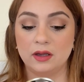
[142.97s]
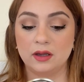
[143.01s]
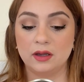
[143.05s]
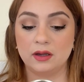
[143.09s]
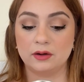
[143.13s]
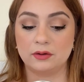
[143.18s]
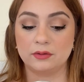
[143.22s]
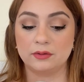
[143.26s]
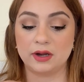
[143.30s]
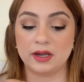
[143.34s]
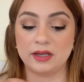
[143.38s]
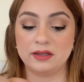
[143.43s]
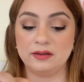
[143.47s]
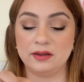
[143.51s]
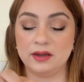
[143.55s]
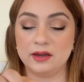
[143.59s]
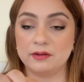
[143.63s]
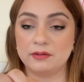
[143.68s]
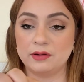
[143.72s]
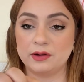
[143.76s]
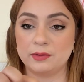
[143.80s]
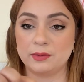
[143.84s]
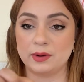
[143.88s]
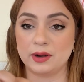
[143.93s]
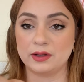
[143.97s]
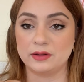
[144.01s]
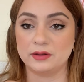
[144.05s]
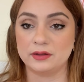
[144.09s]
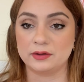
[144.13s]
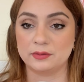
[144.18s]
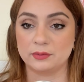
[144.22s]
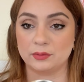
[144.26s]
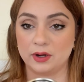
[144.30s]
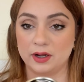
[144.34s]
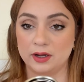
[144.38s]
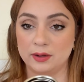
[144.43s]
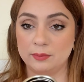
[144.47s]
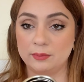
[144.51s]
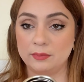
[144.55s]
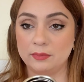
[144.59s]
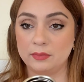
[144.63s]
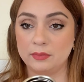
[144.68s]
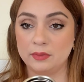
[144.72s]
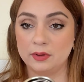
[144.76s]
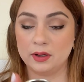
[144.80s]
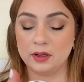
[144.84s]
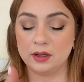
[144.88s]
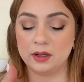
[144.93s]
right here around the rim
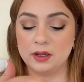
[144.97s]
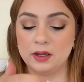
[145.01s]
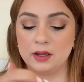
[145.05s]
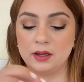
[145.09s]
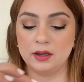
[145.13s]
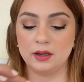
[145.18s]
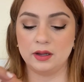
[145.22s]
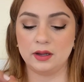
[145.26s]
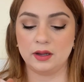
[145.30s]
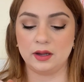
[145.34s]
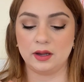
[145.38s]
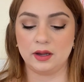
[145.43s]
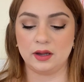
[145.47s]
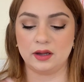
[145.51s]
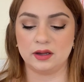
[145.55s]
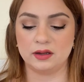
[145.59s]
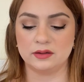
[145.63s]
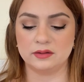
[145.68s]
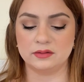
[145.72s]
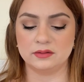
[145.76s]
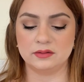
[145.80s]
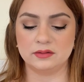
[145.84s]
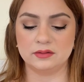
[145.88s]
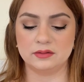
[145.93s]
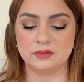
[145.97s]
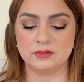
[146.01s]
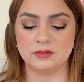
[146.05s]
and